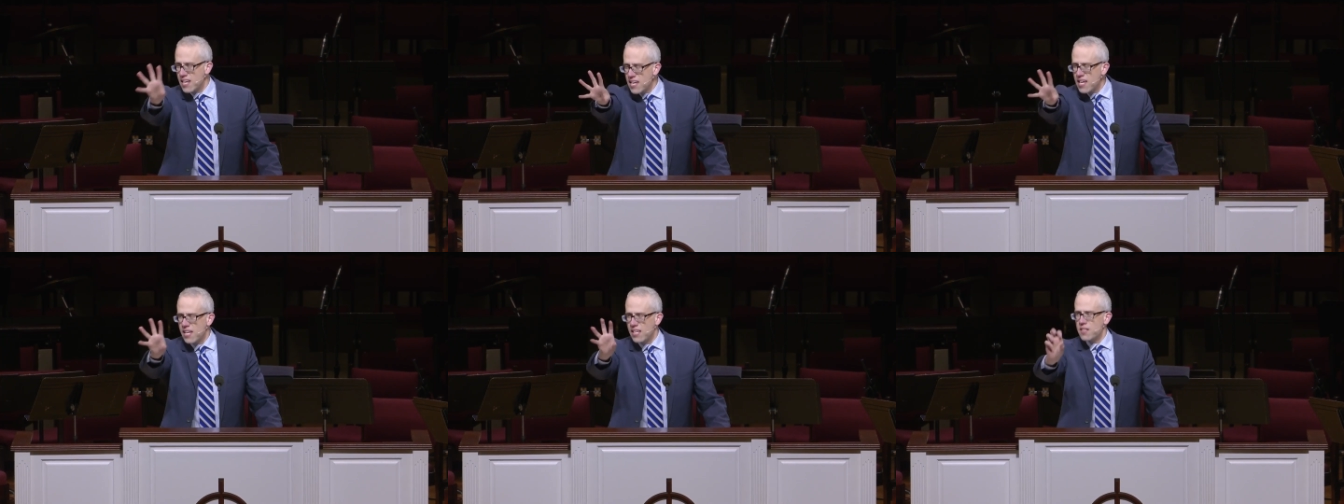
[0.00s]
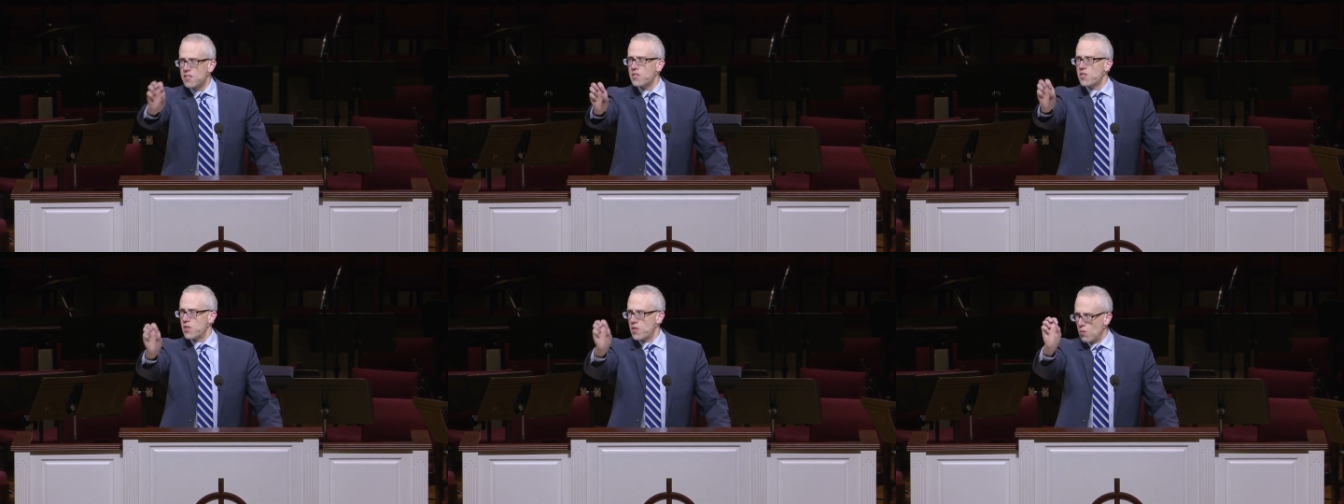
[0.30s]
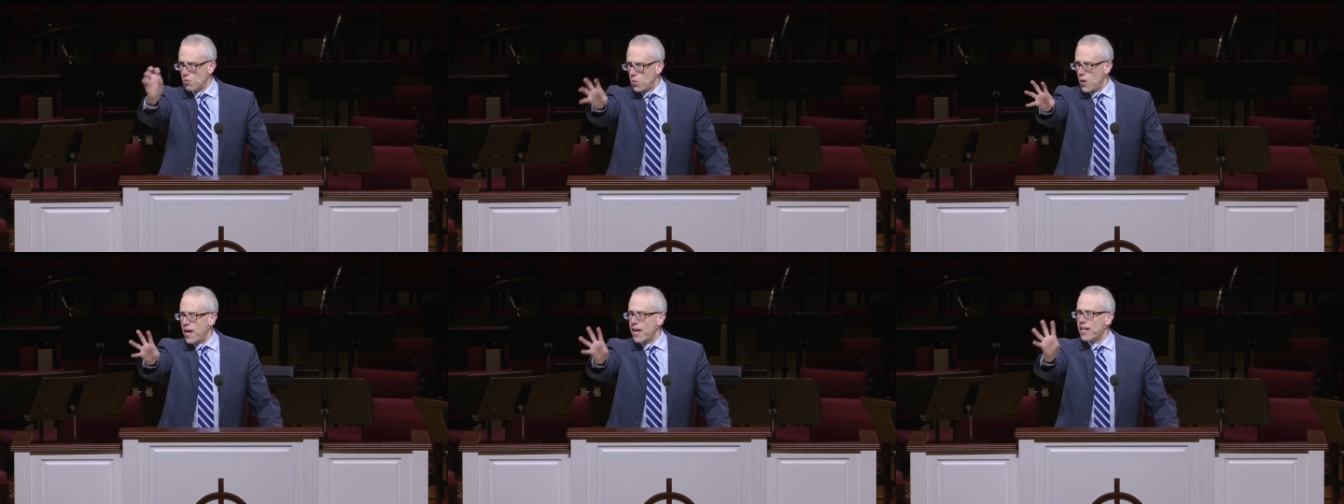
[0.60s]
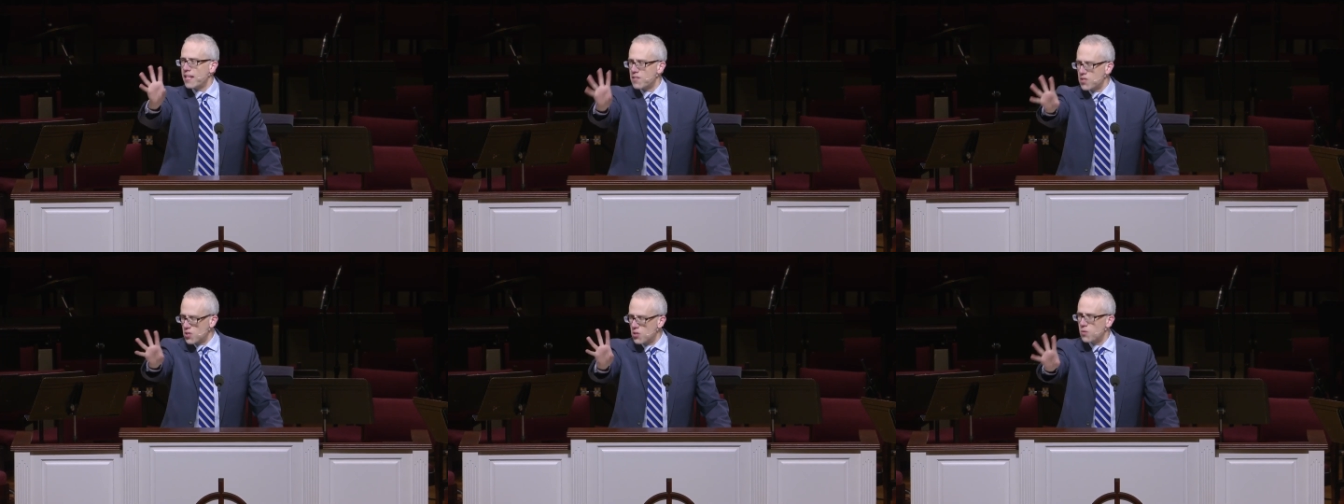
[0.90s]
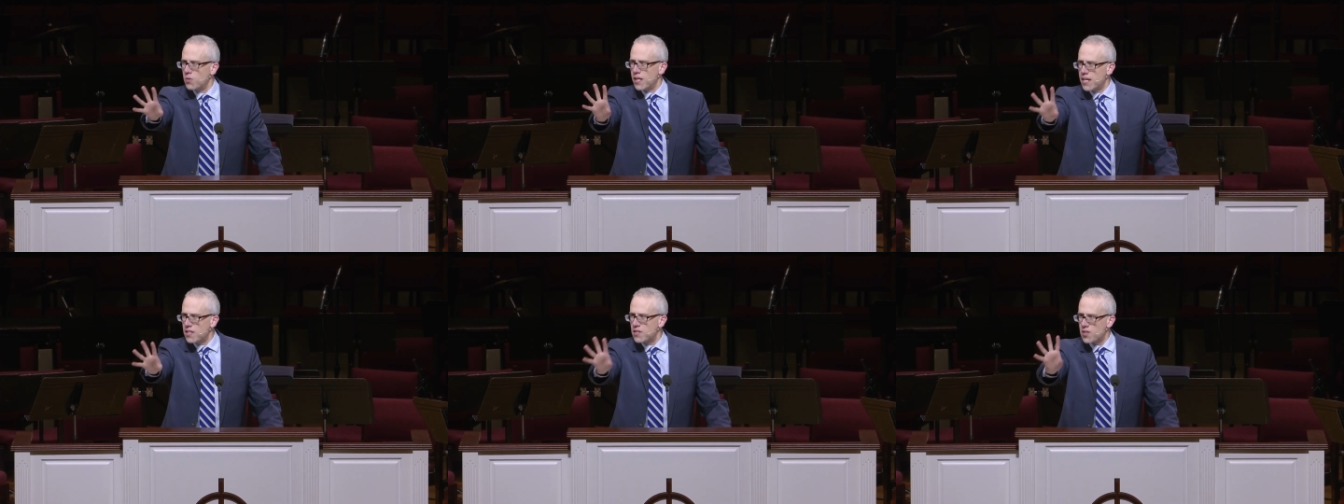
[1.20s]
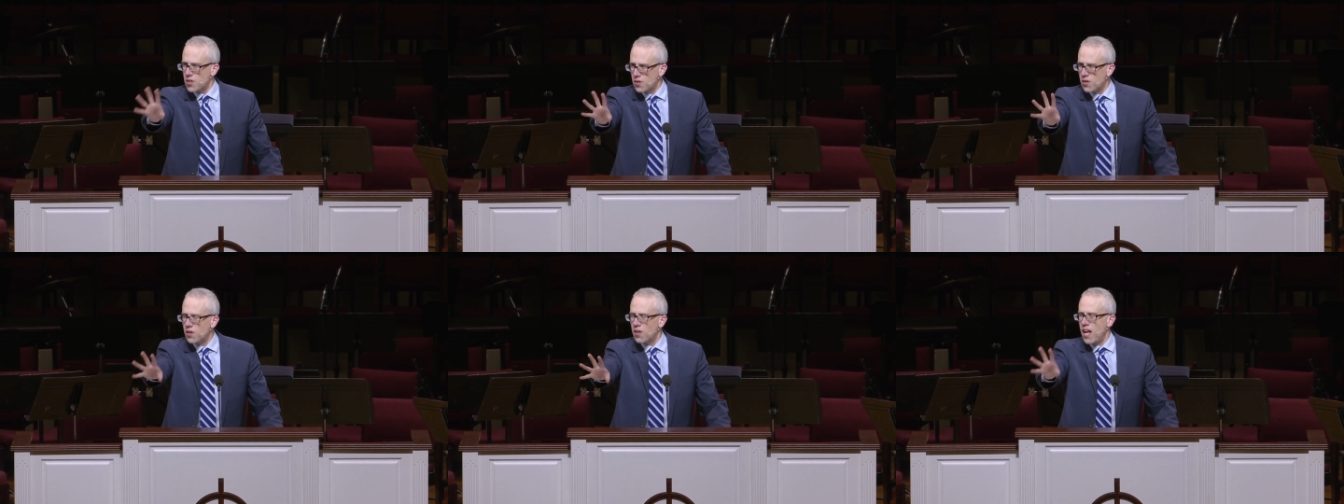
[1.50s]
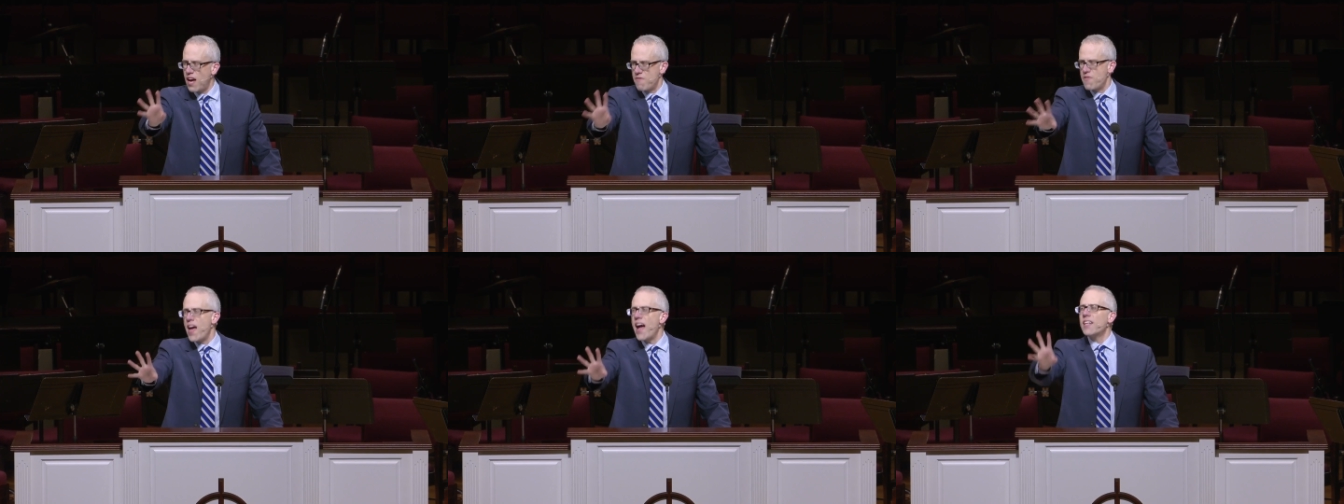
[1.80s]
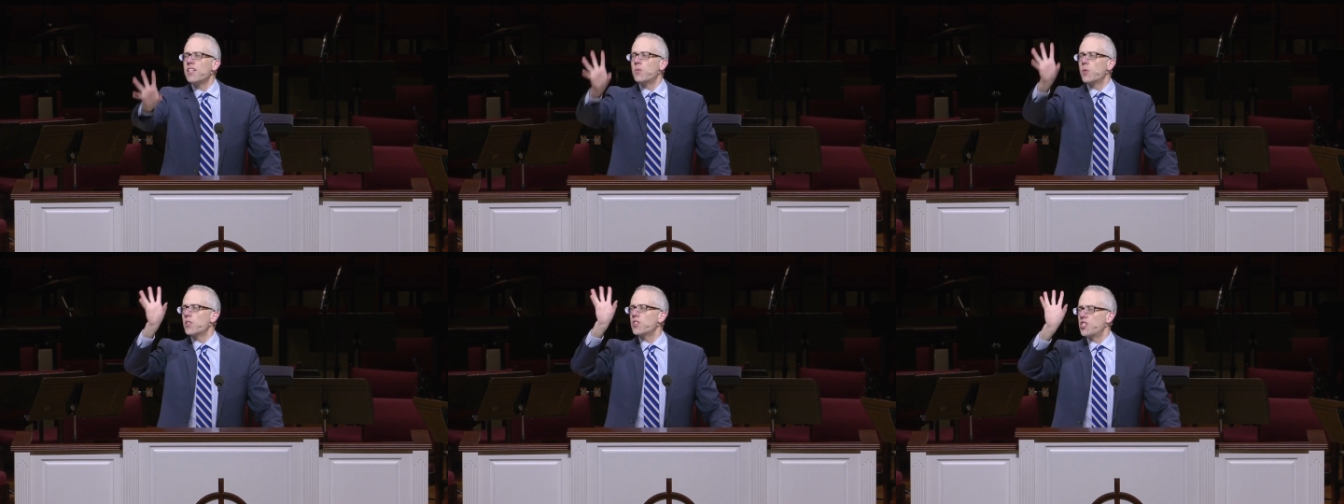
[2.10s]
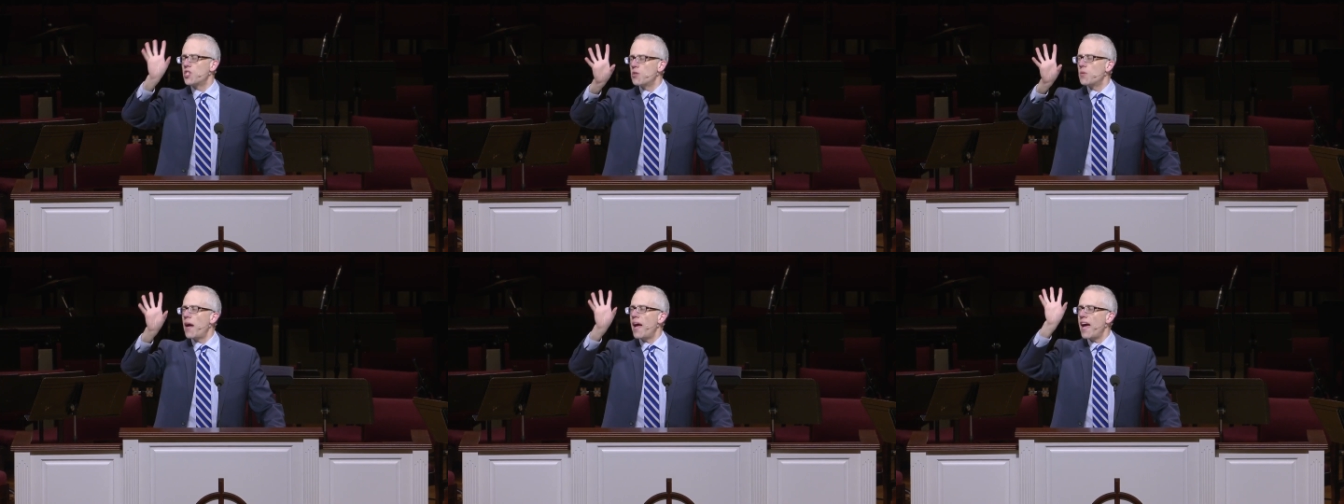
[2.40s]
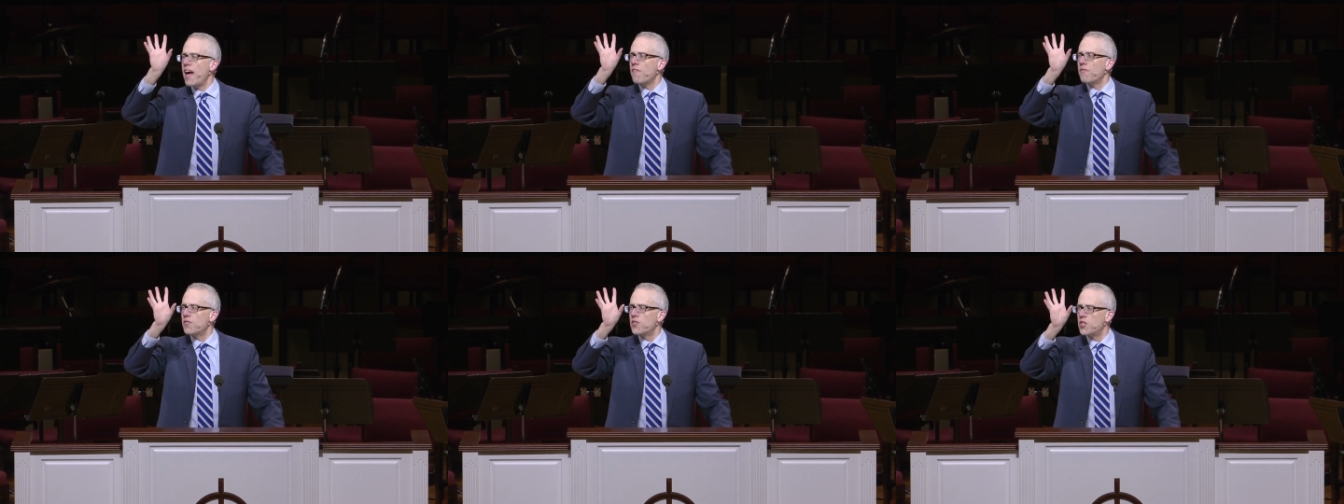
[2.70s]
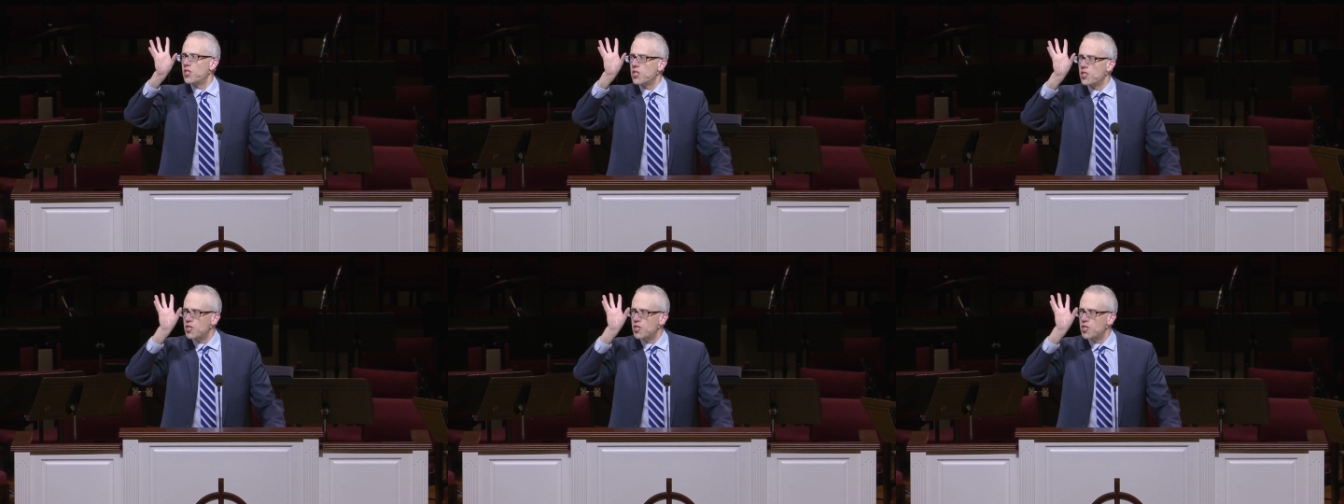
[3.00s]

is the way to eternal life. That's what you have to